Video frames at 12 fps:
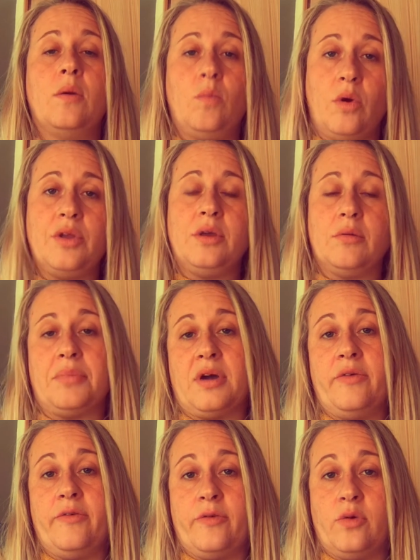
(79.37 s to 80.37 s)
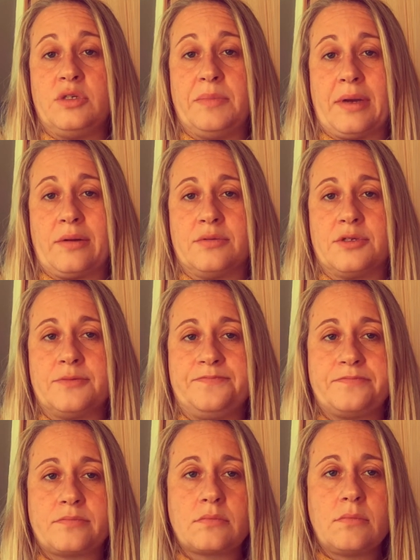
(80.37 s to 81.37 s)
what you can buy for £40.
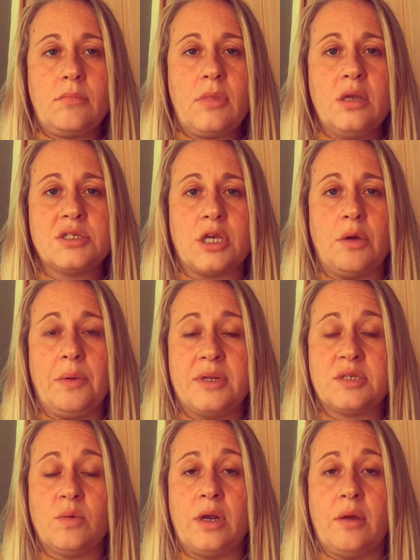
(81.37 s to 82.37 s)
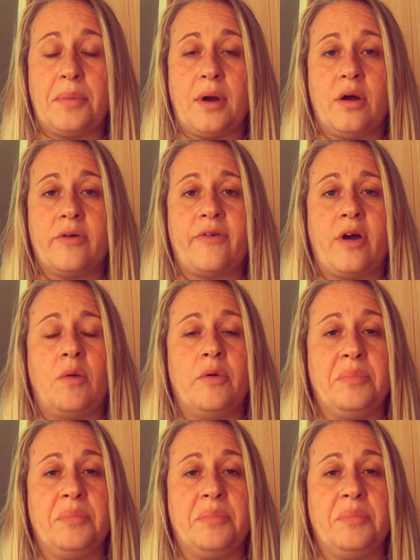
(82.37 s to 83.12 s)
So we went to Willow Park Farm,